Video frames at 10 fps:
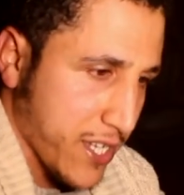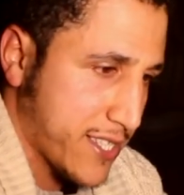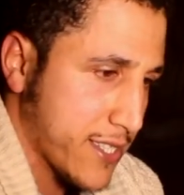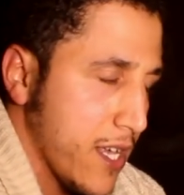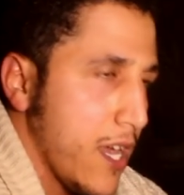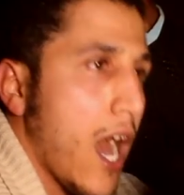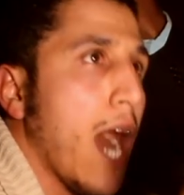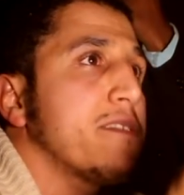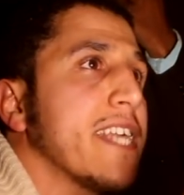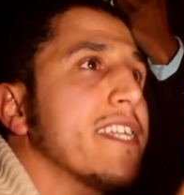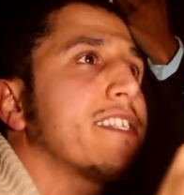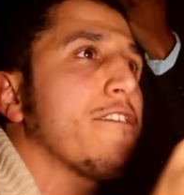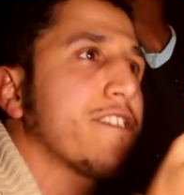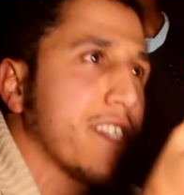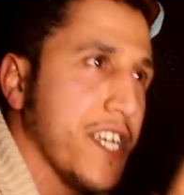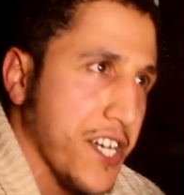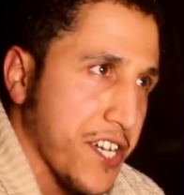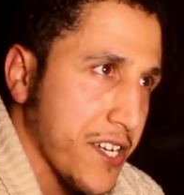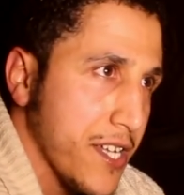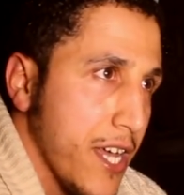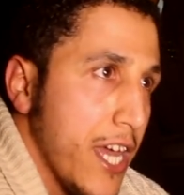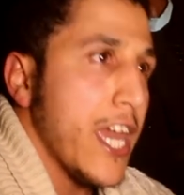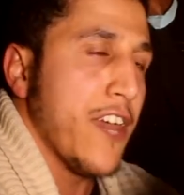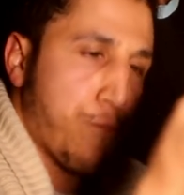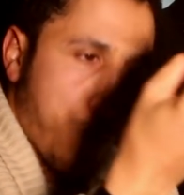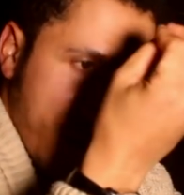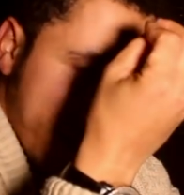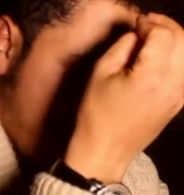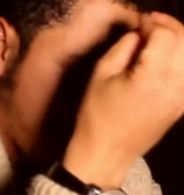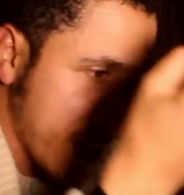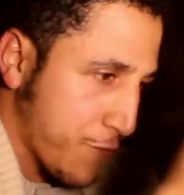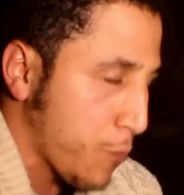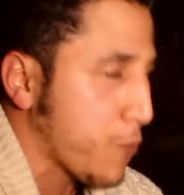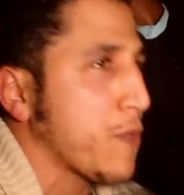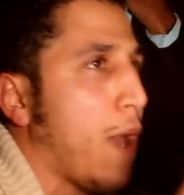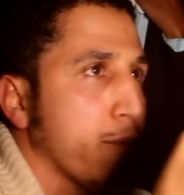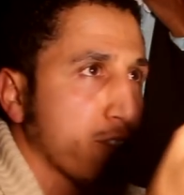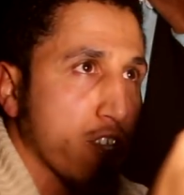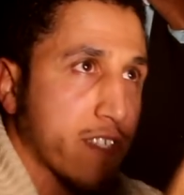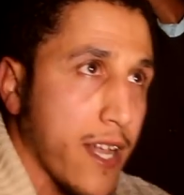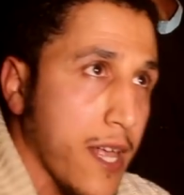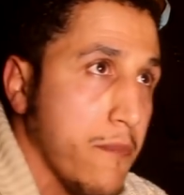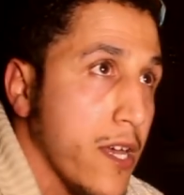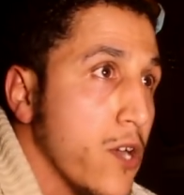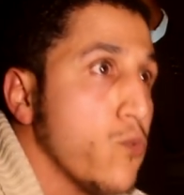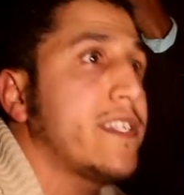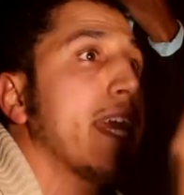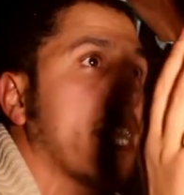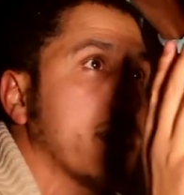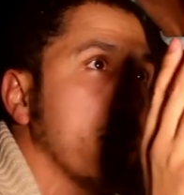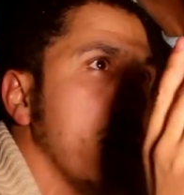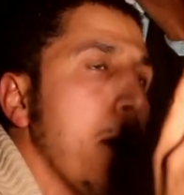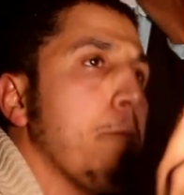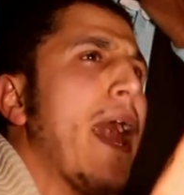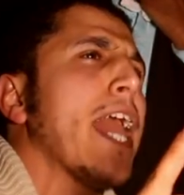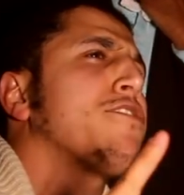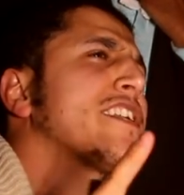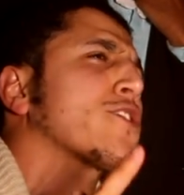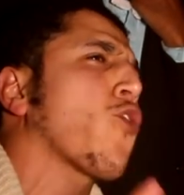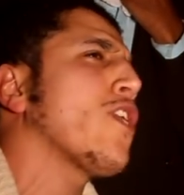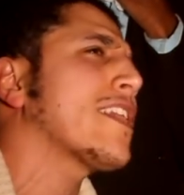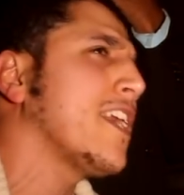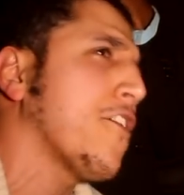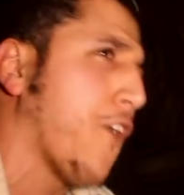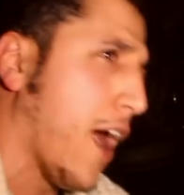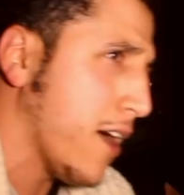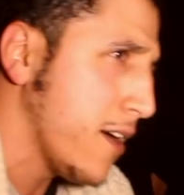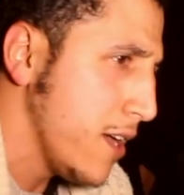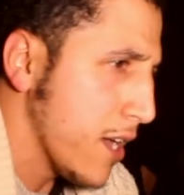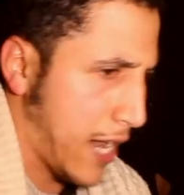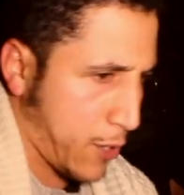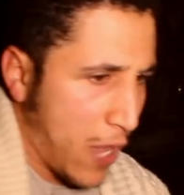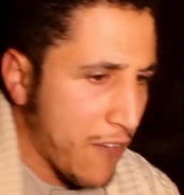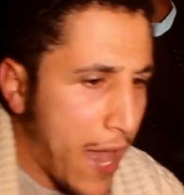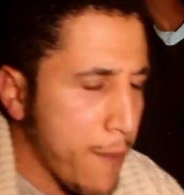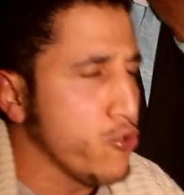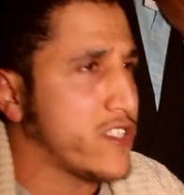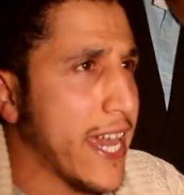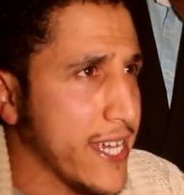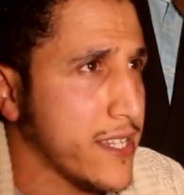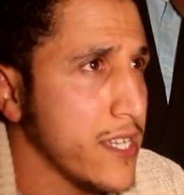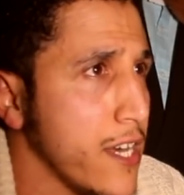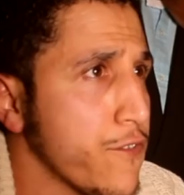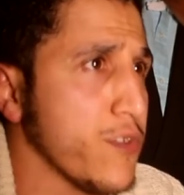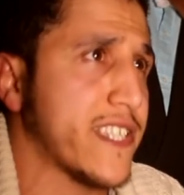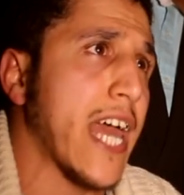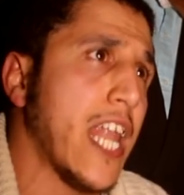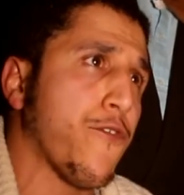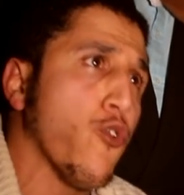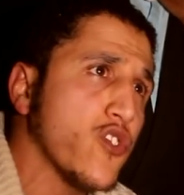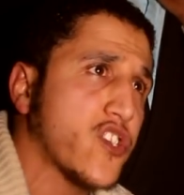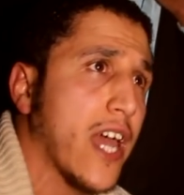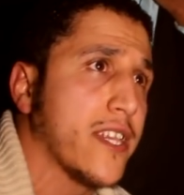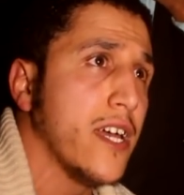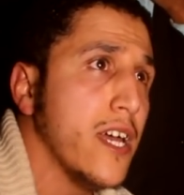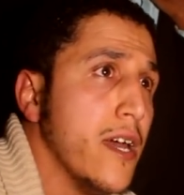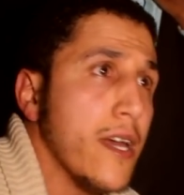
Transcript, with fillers: with this. I'm saying tafsir, if tafsir from Prophet Muhammad sallam, we take it. But if the scholar differ, like we have Abu Zayd, from the Salaf who said